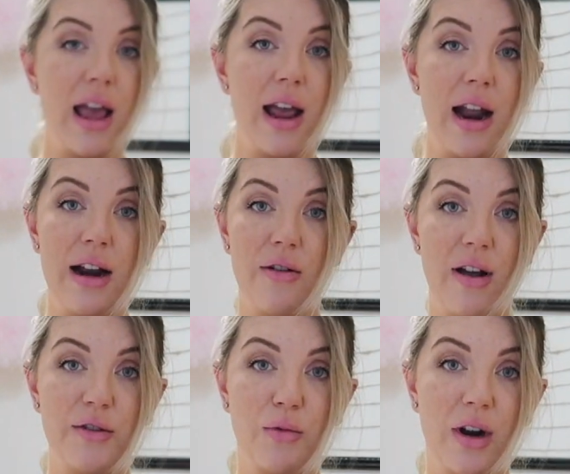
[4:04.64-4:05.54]
and I don't
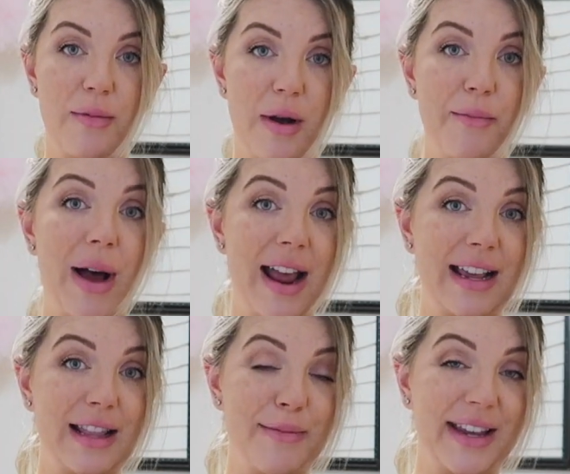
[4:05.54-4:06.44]
have to worry about
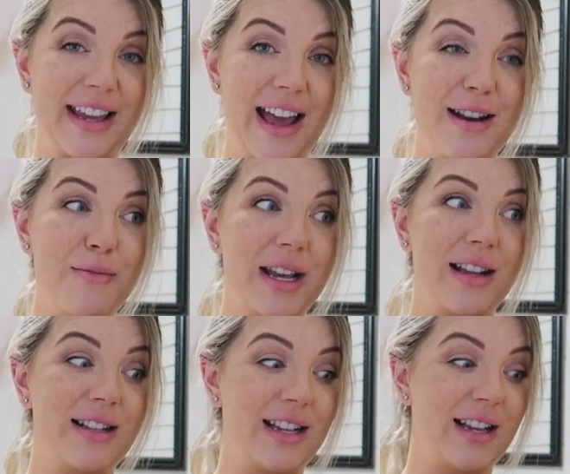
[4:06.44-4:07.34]
buying them again,
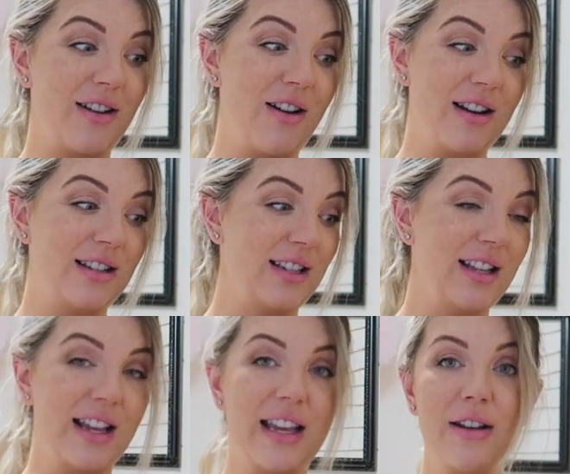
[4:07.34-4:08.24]
because
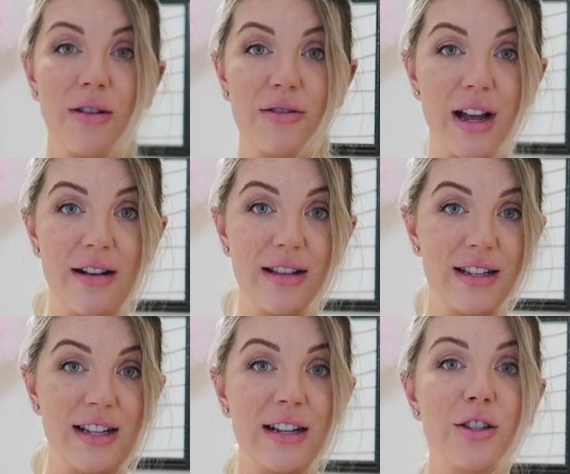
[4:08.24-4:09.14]
honestly, like, he grows out of
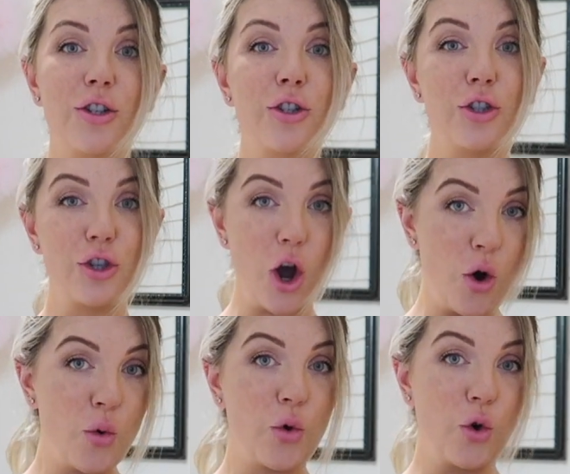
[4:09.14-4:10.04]
these things
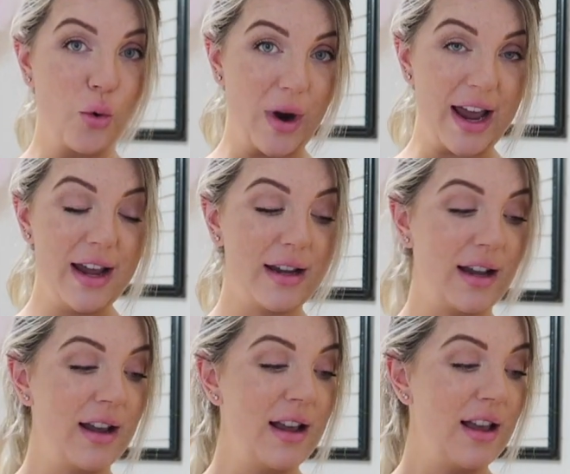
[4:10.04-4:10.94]
so
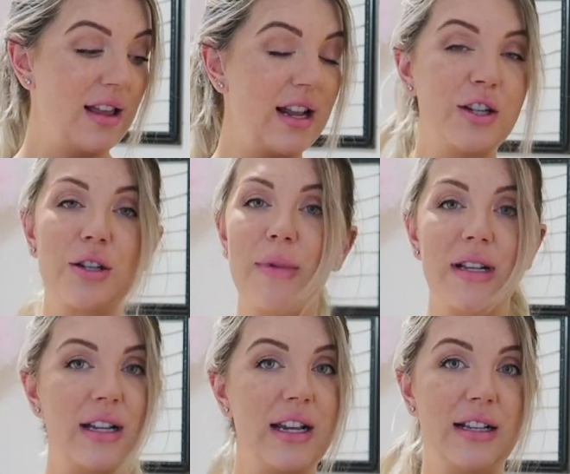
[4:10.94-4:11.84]
quick that it just
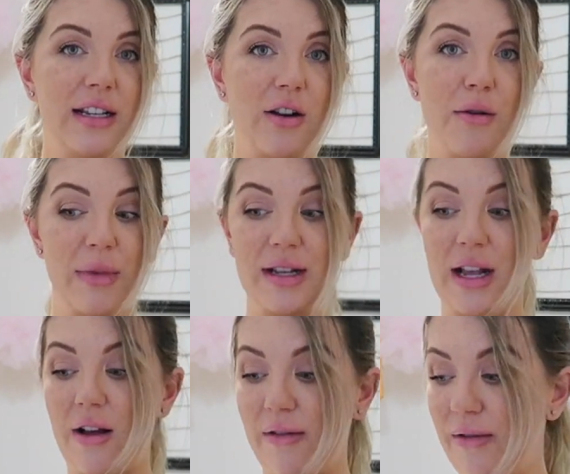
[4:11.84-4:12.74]
makes it easier on
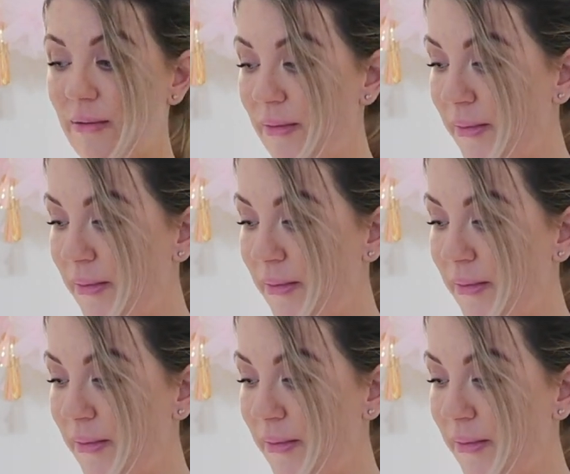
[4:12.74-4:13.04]
myself.